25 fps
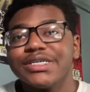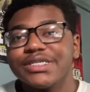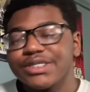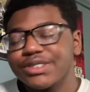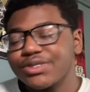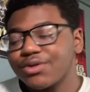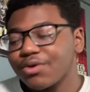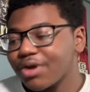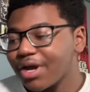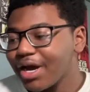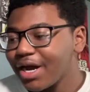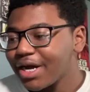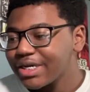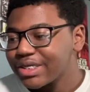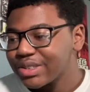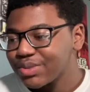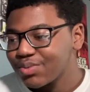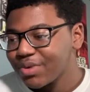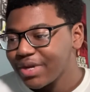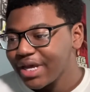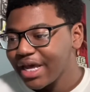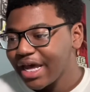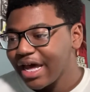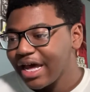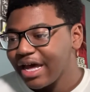So guys,
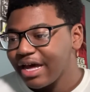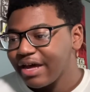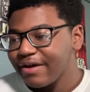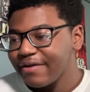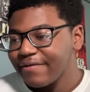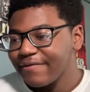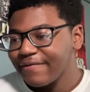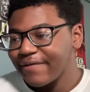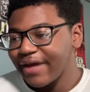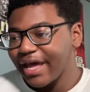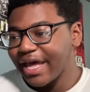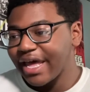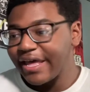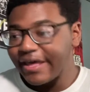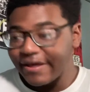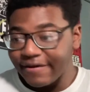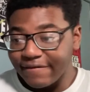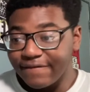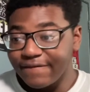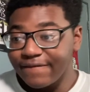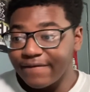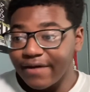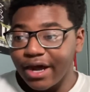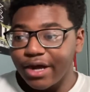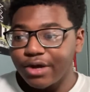we have a
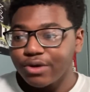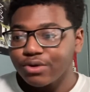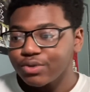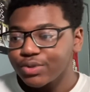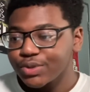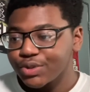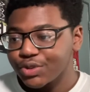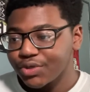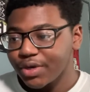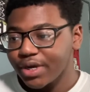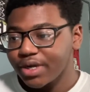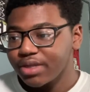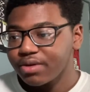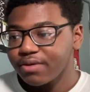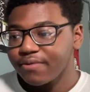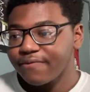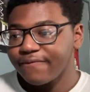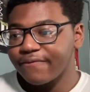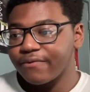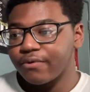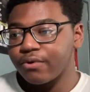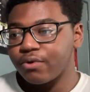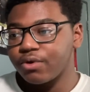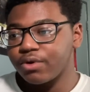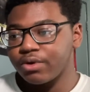final trailer
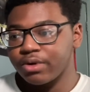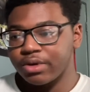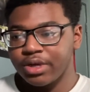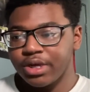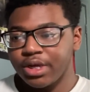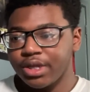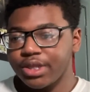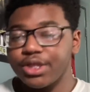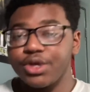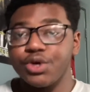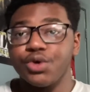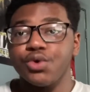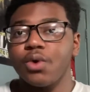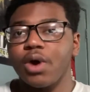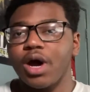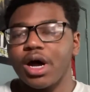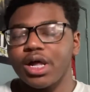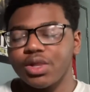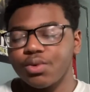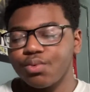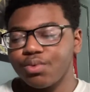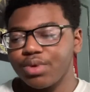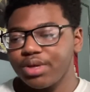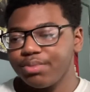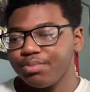for the new
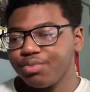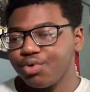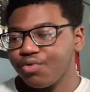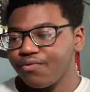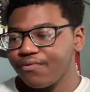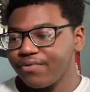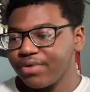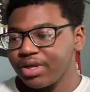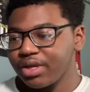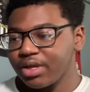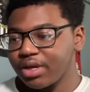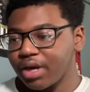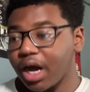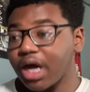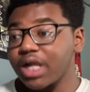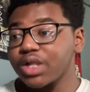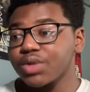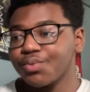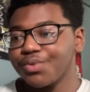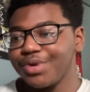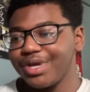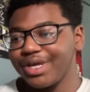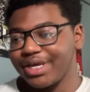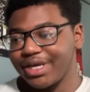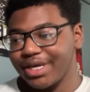Halloween movie,
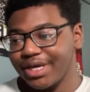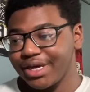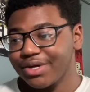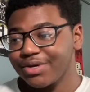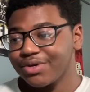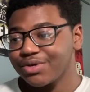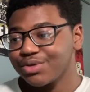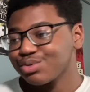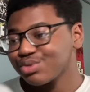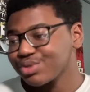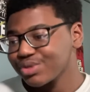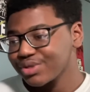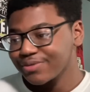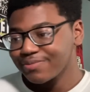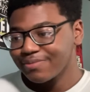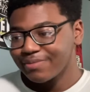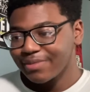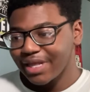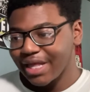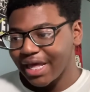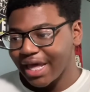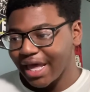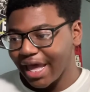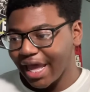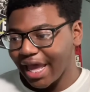Halloween Kills,
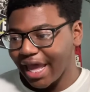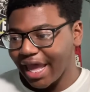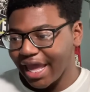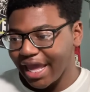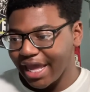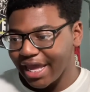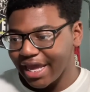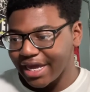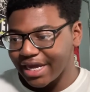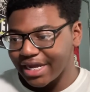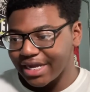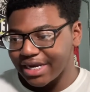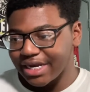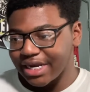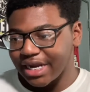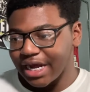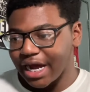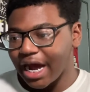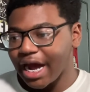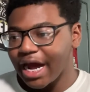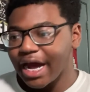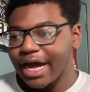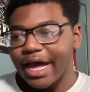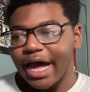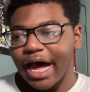and
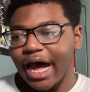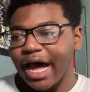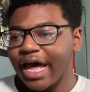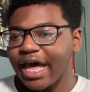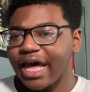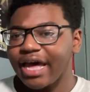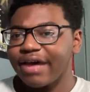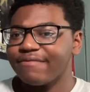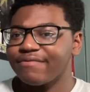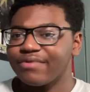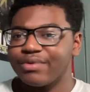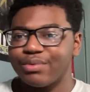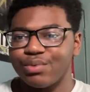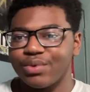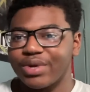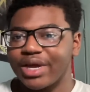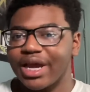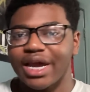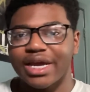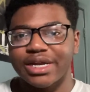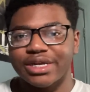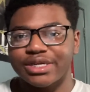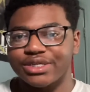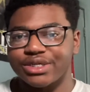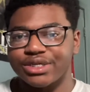I haven't
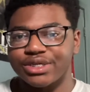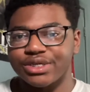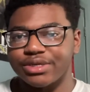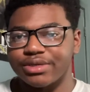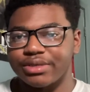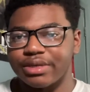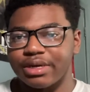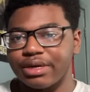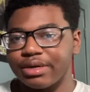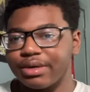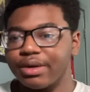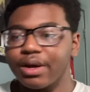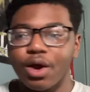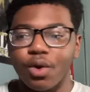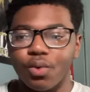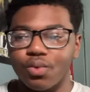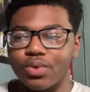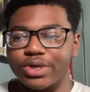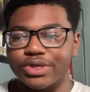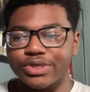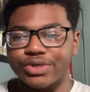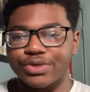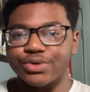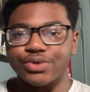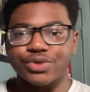reacted to the
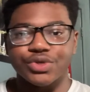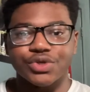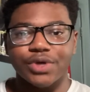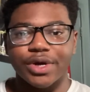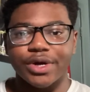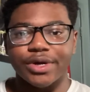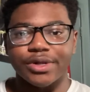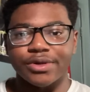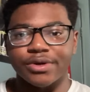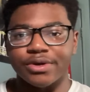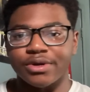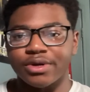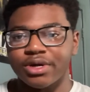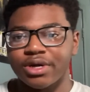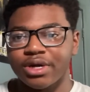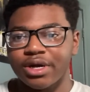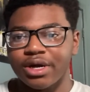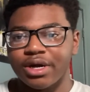original trailer